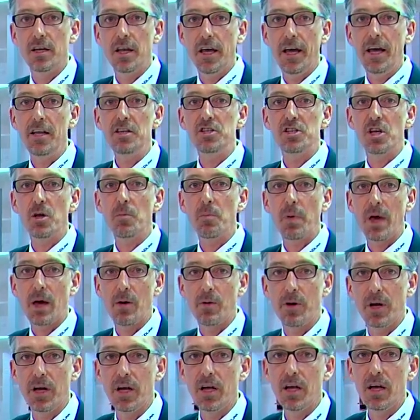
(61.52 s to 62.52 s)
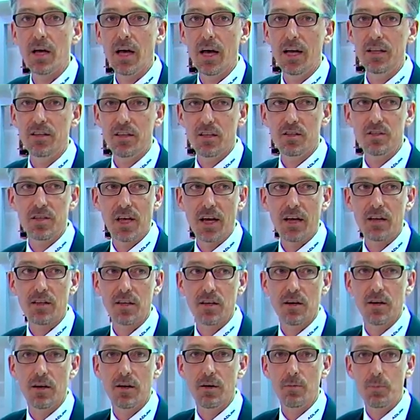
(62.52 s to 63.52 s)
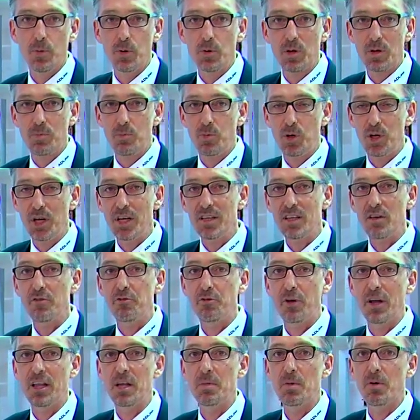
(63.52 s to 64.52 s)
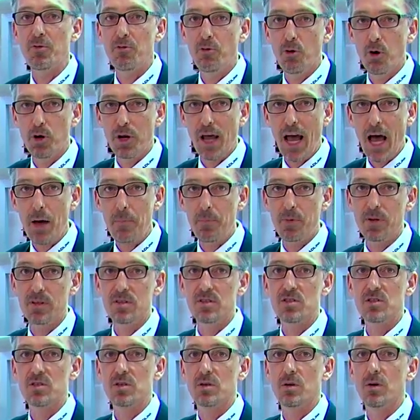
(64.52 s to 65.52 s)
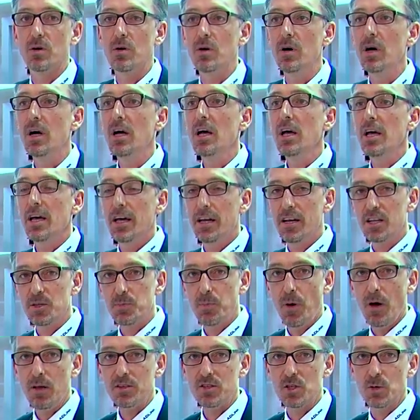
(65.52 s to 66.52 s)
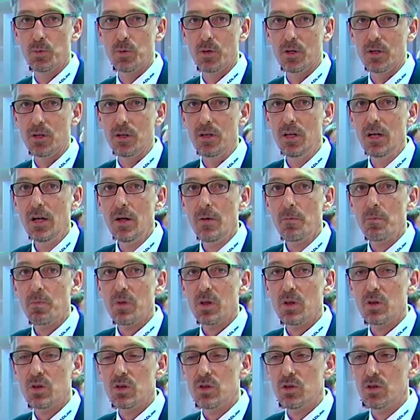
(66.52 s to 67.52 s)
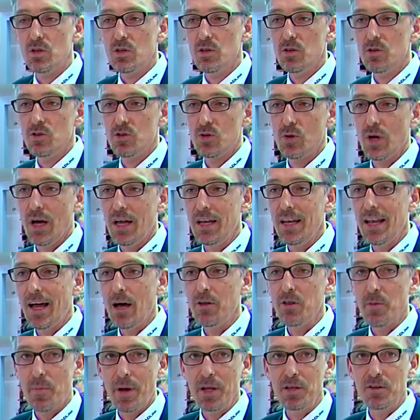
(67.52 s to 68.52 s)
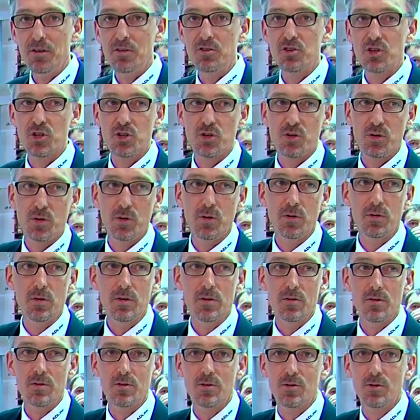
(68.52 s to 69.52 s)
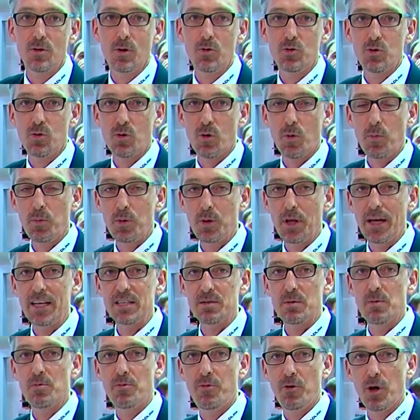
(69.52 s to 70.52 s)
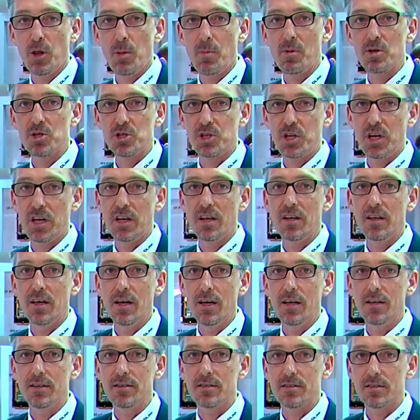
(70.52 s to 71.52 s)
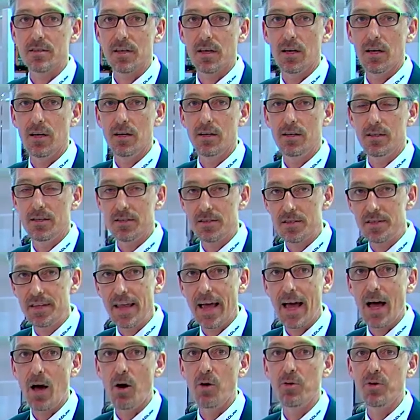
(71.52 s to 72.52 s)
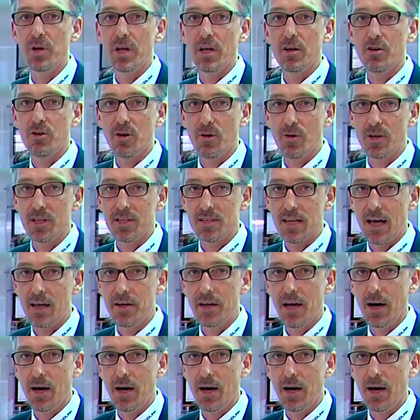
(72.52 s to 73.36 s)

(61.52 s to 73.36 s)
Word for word: an aging bearing and predict a failure before it happens. So it is possible to allow the maintenance crew to do replacement before the machine is down and creates an